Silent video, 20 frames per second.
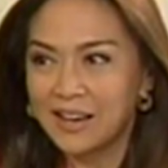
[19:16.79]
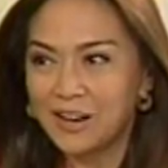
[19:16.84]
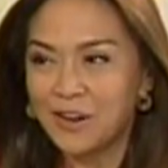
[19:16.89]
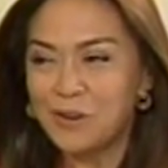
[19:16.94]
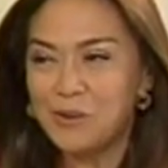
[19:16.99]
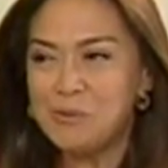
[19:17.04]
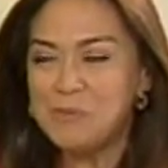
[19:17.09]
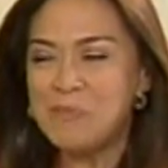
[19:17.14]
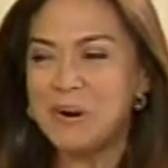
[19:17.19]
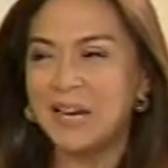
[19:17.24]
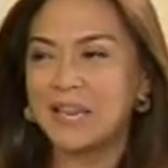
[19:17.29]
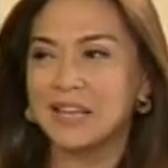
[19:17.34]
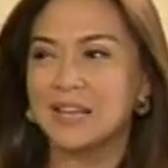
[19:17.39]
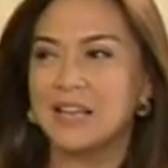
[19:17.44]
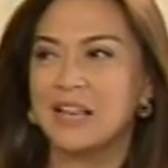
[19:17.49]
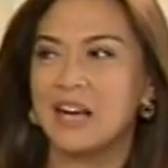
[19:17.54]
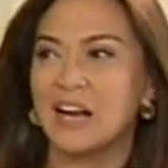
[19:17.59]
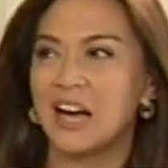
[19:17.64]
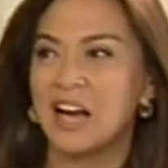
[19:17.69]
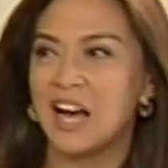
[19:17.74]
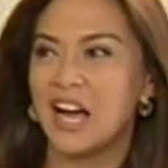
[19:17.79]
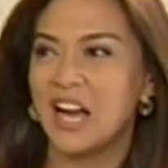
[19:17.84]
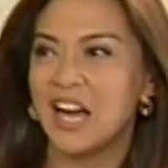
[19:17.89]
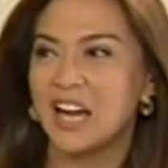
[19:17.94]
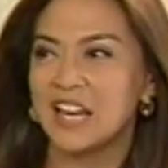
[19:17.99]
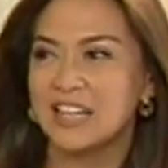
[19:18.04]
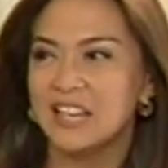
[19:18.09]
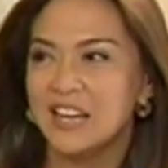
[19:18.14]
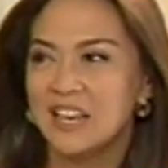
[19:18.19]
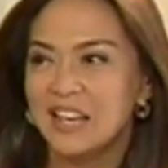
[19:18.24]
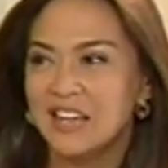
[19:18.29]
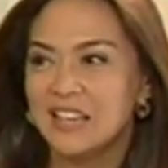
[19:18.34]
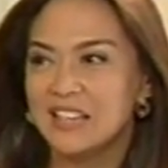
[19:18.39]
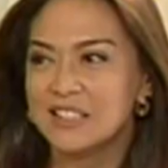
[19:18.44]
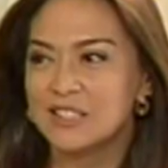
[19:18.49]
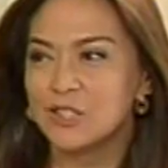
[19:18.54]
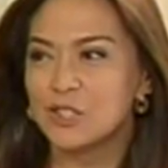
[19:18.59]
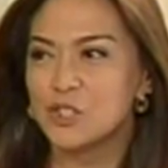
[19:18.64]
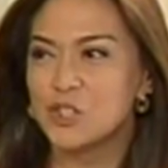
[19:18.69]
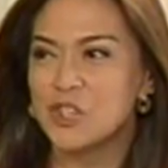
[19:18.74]
Oh my God.
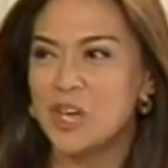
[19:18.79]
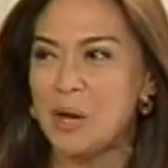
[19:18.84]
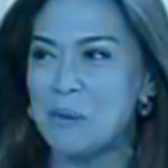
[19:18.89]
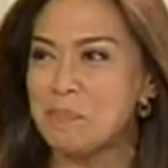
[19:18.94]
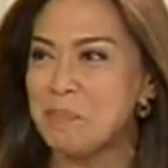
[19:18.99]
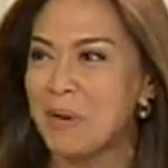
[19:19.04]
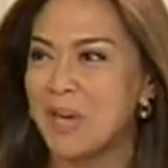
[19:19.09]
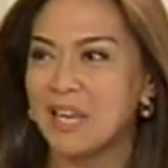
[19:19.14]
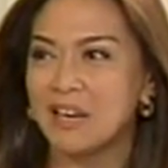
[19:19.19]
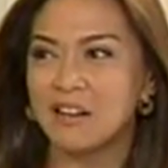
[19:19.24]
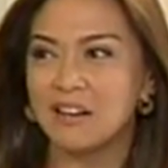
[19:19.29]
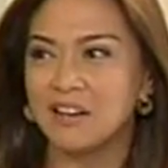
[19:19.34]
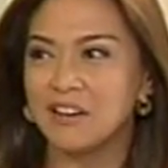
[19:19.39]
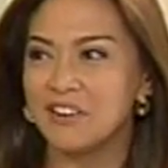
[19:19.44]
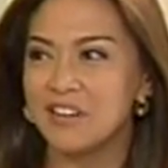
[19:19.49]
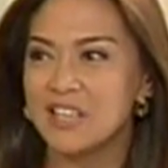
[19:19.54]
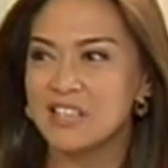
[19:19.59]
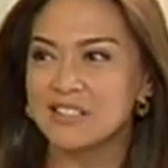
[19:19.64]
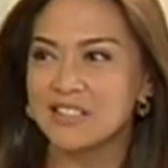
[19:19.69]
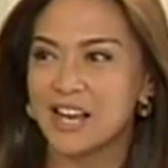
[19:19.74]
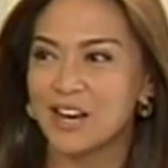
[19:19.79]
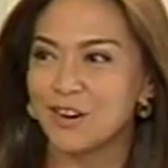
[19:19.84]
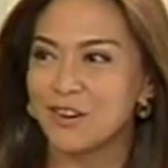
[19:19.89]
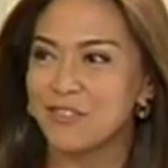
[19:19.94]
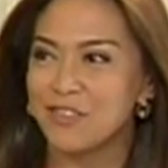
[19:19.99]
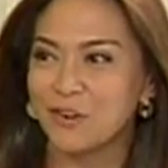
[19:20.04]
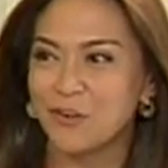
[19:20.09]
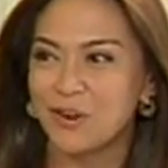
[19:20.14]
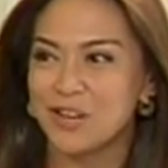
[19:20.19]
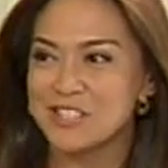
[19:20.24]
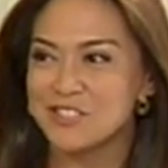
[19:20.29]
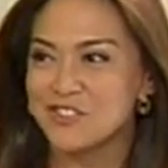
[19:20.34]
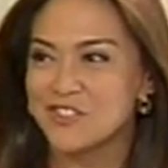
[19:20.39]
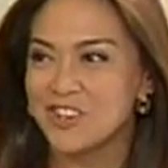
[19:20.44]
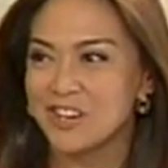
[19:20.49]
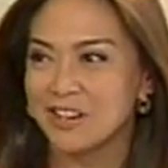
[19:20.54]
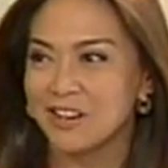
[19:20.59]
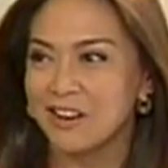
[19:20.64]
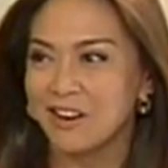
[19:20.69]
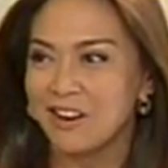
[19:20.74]
So champagne clearly is out of the
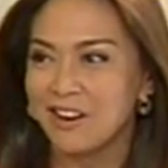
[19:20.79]
question.